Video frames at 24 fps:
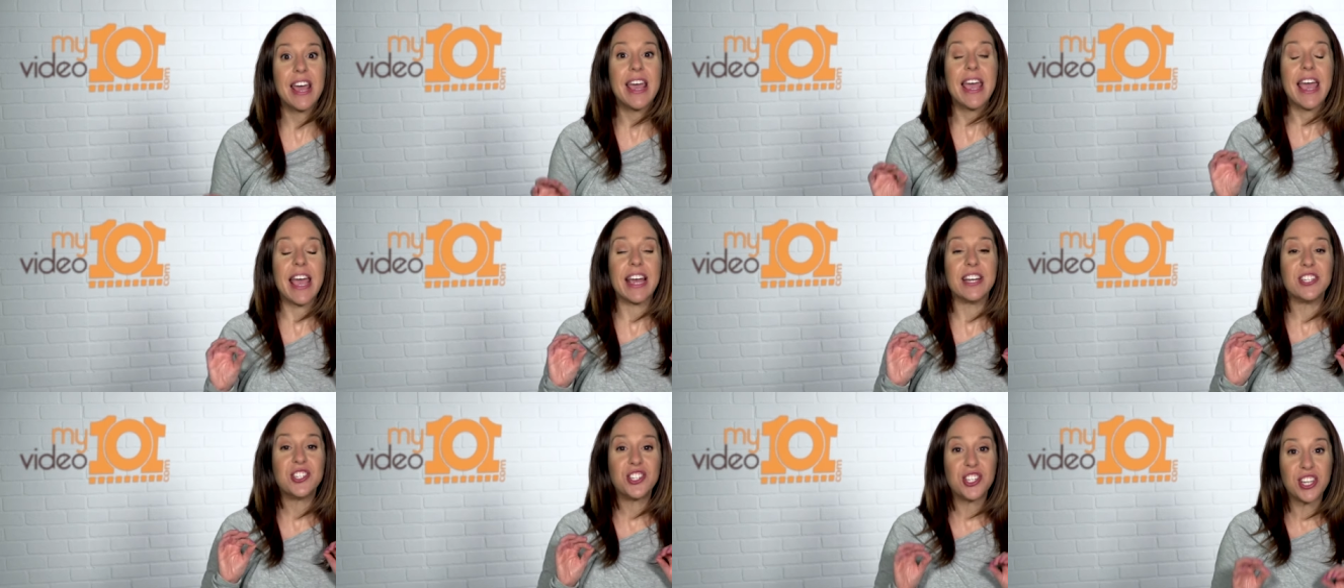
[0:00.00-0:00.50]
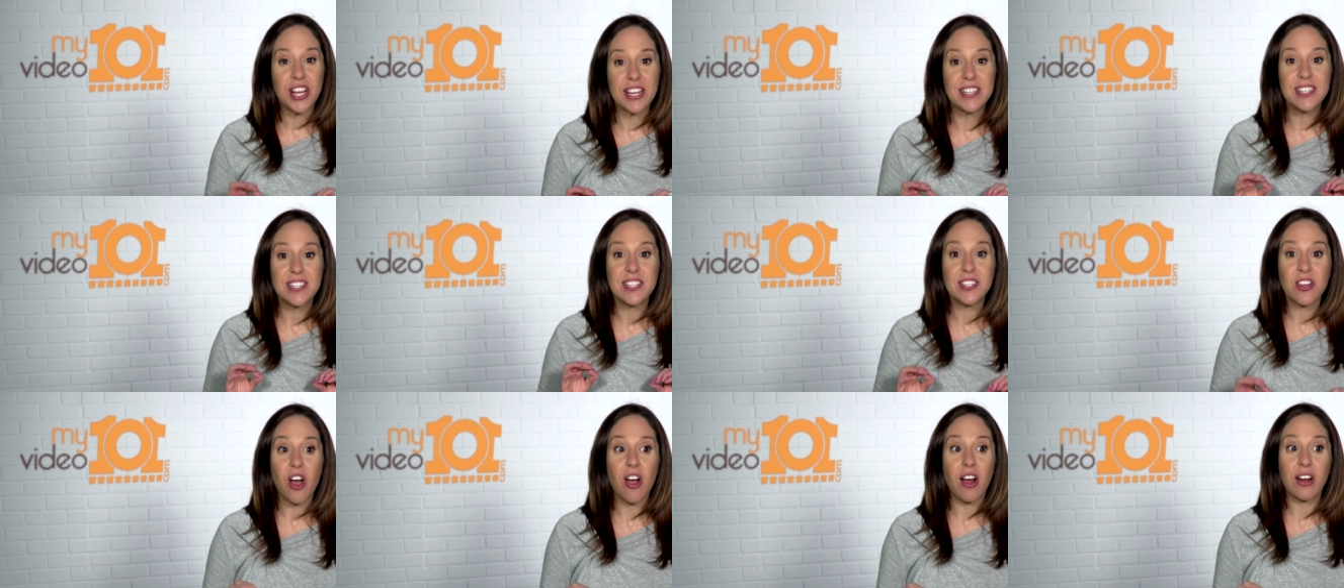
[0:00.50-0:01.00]
And
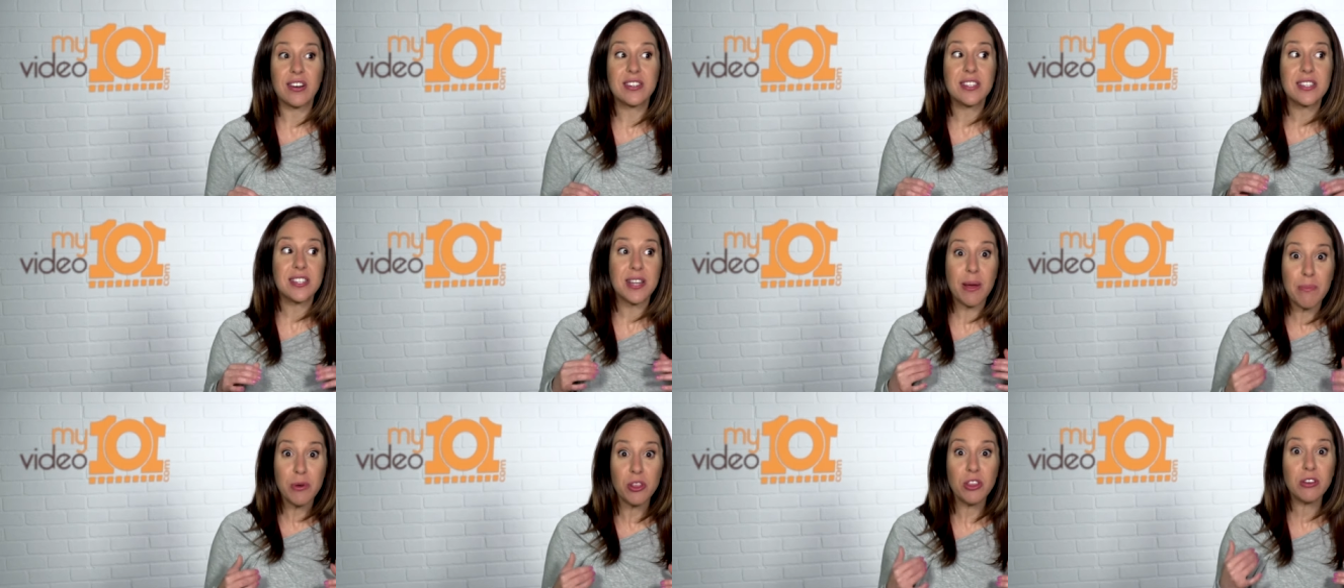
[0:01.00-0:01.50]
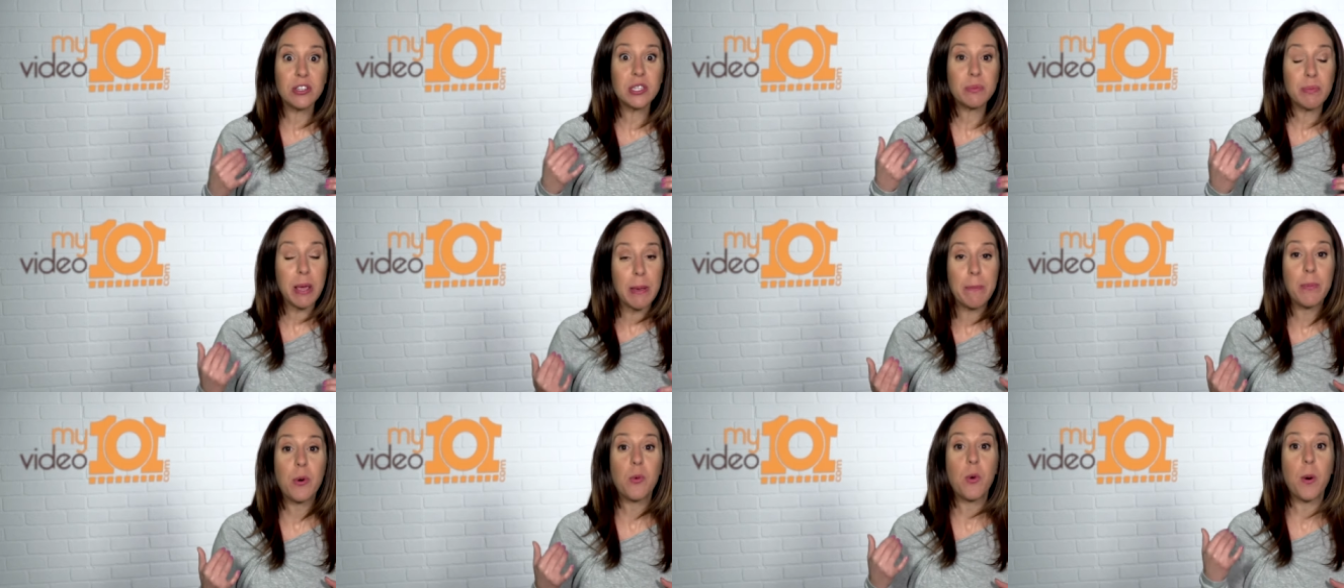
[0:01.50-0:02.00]
chances are some of those
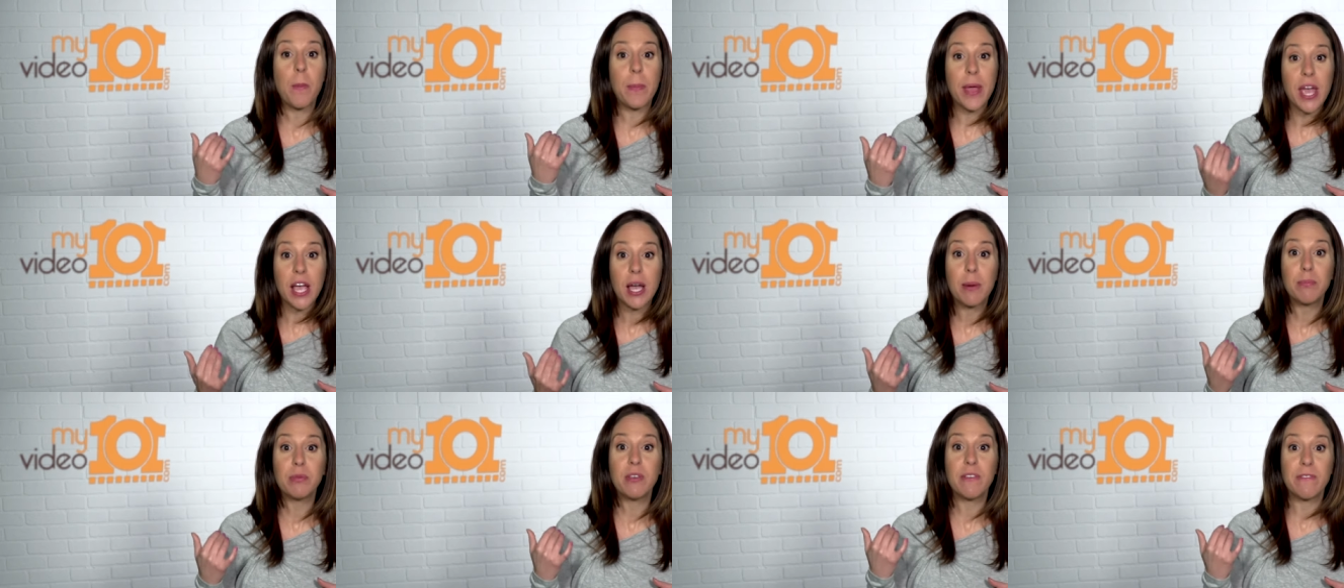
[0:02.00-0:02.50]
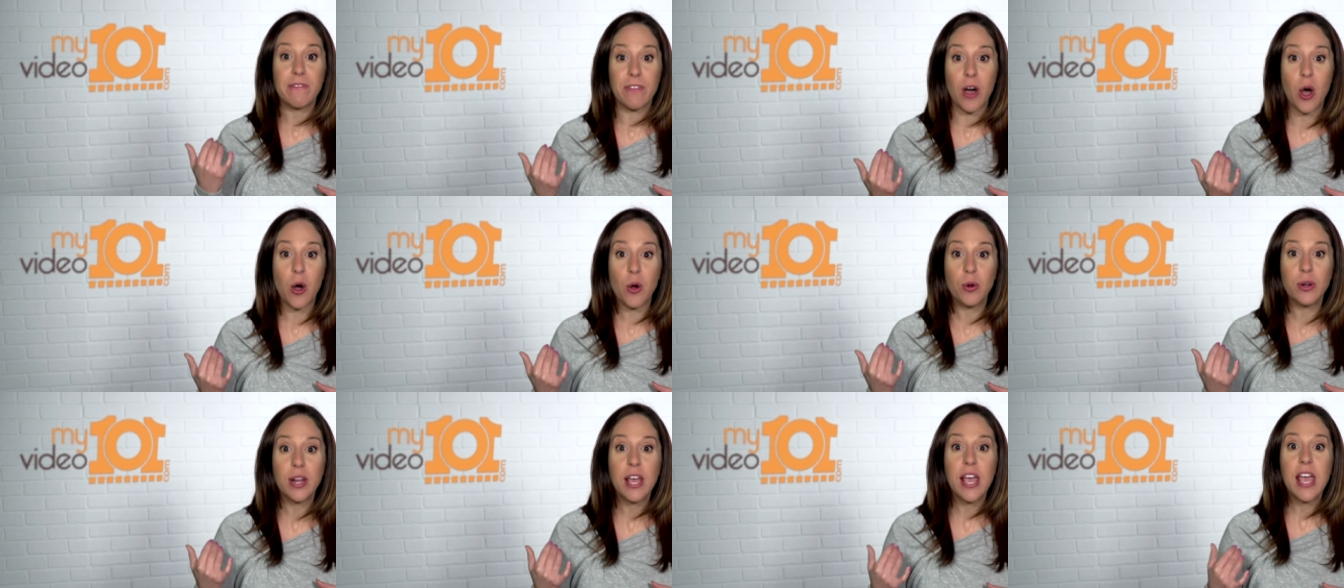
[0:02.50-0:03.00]
people will pick up the
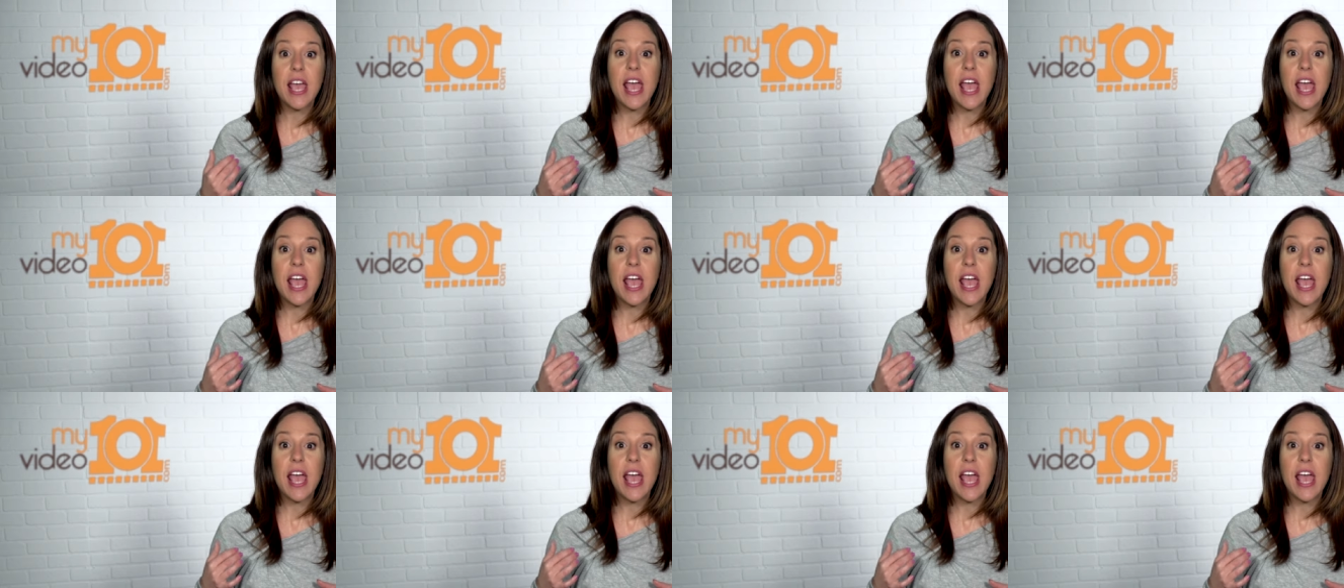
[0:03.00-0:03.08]
phone